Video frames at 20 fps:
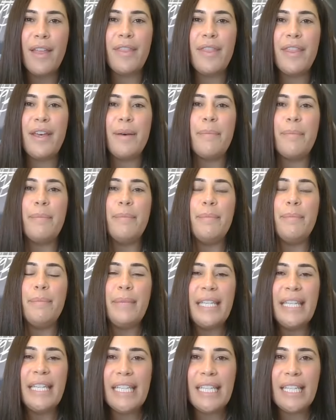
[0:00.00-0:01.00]
the
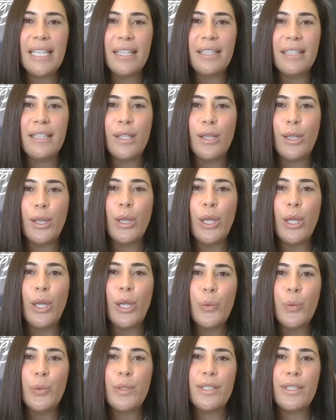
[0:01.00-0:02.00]
median
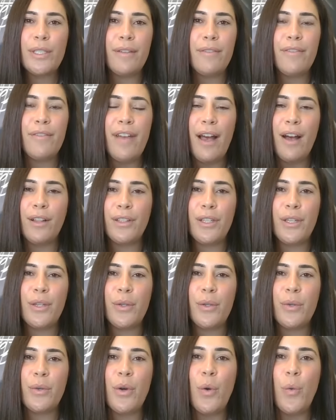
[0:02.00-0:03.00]
loan to
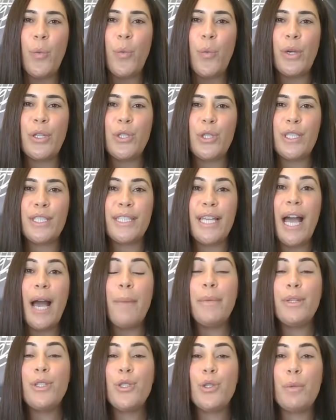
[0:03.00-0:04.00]
value, which is how
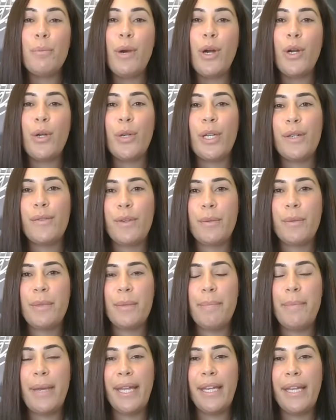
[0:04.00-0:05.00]
much you're borrowing from
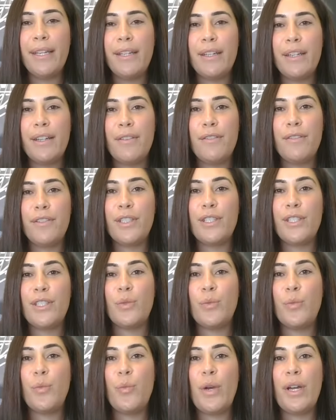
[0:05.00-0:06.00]
the bank versus
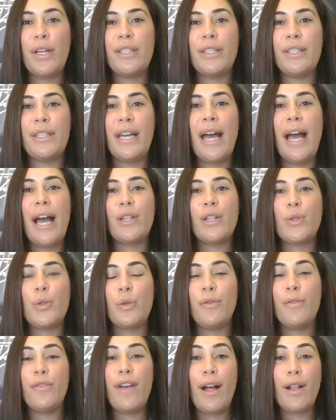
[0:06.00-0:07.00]
mm-hmm. what the
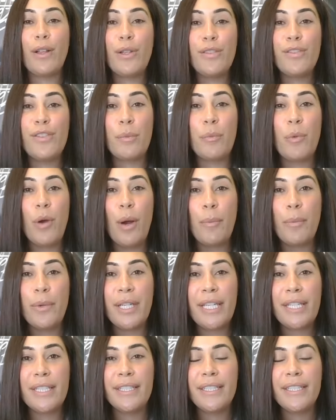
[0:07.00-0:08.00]
actual value of your
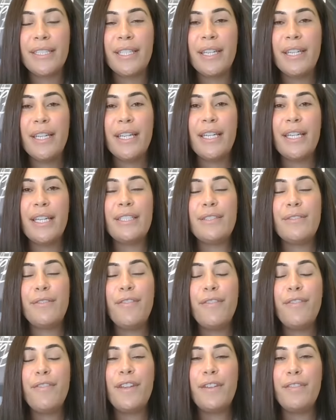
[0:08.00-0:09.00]
property is, is
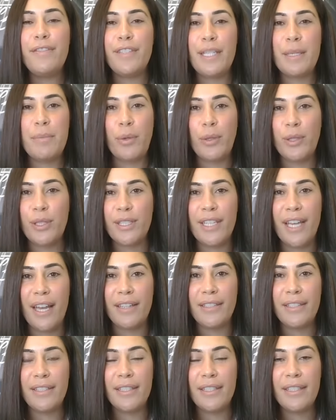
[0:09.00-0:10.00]
50%.
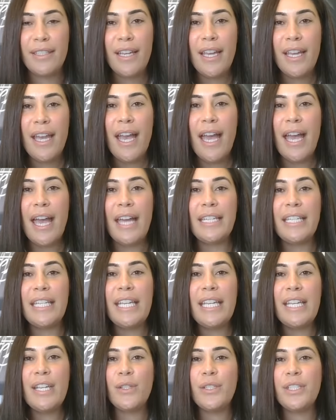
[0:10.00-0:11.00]
And
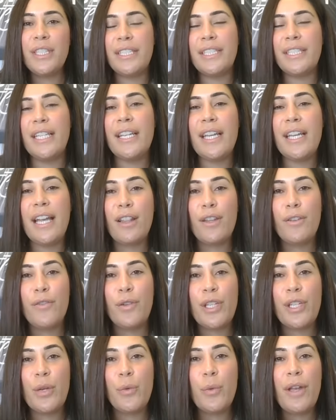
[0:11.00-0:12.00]
here in the state of
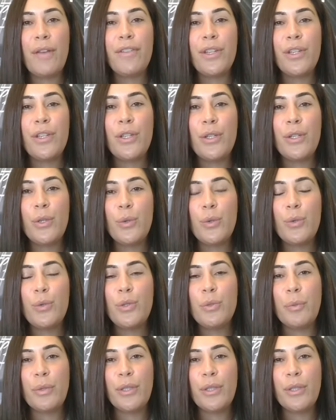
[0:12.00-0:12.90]
California, we have a huge